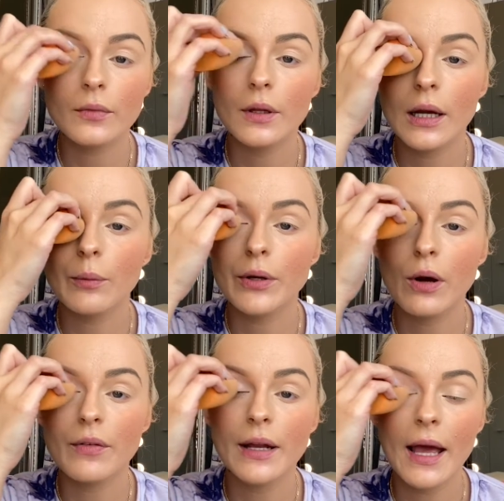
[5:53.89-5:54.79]
and we don't have
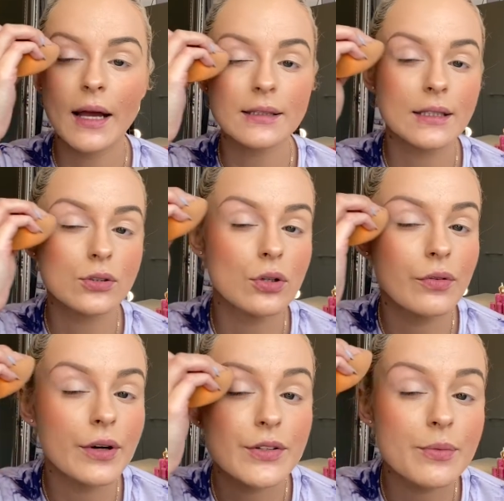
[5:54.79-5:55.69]
any excess
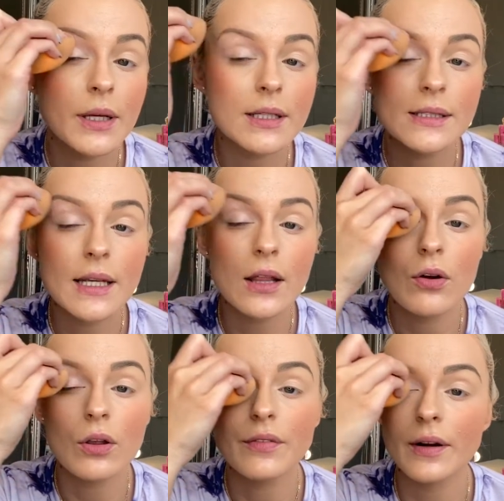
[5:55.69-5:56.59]
coverage from the concealer or
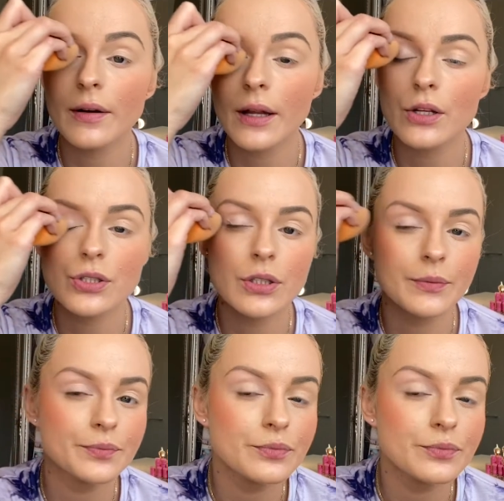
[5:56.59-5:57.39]
the foundation.